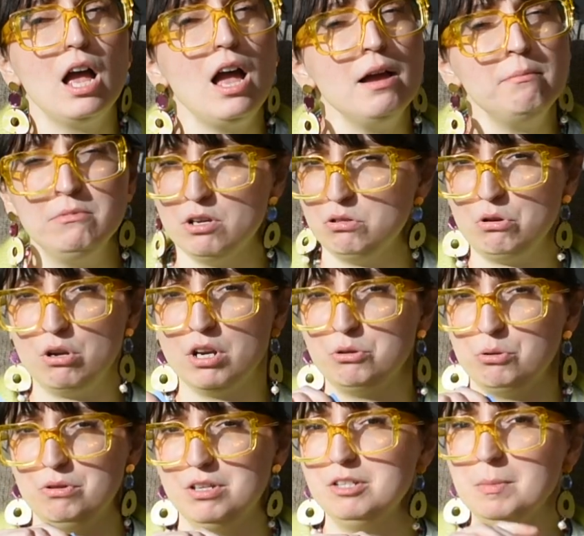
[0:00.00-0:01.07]
I'm not gonna
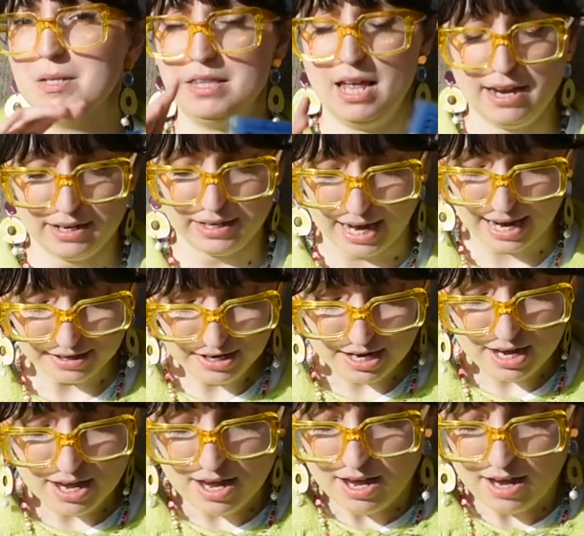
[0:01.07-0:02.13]
do this mistake again,
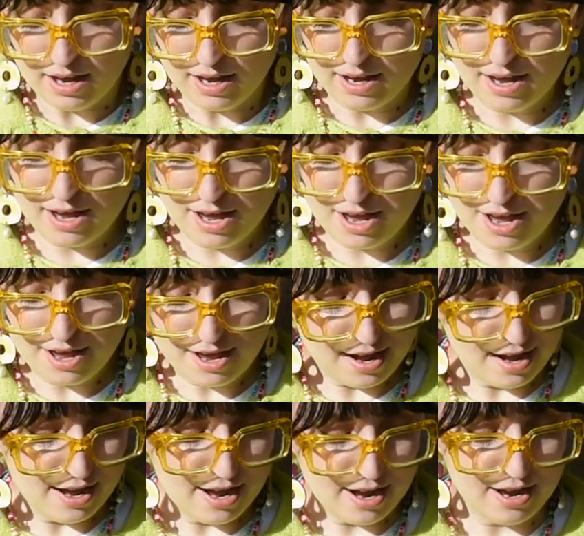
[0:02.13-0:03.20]

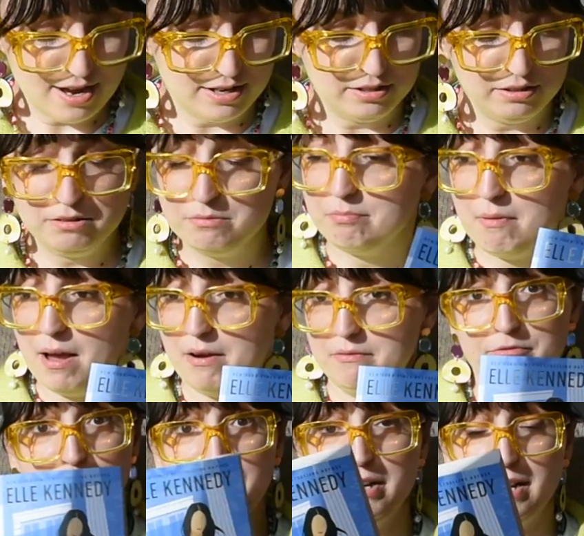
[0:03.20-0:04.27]
and
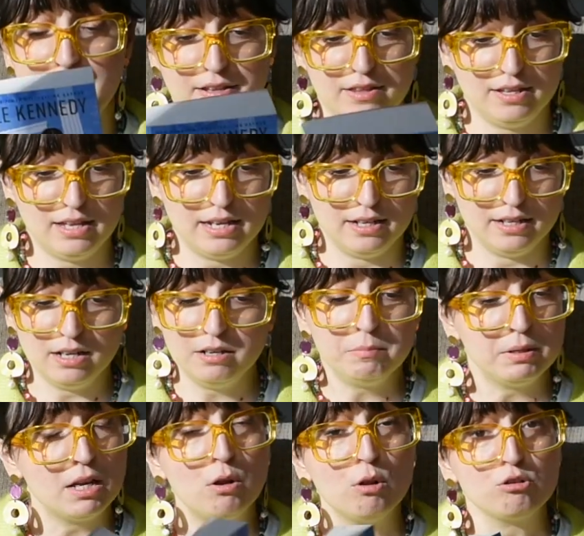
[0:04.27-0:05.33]
very glad that I didn't.
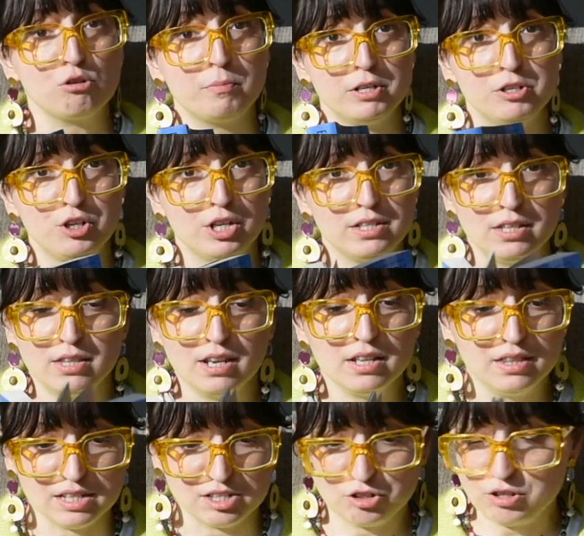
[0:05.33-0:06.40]
But I also purchased it in a
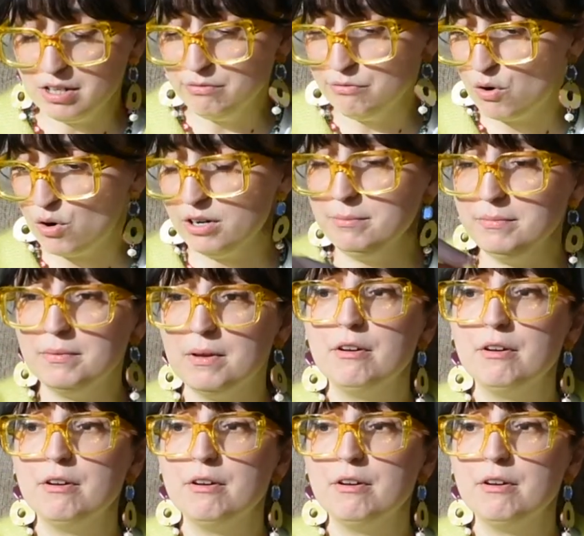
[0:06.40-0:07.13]
digital form.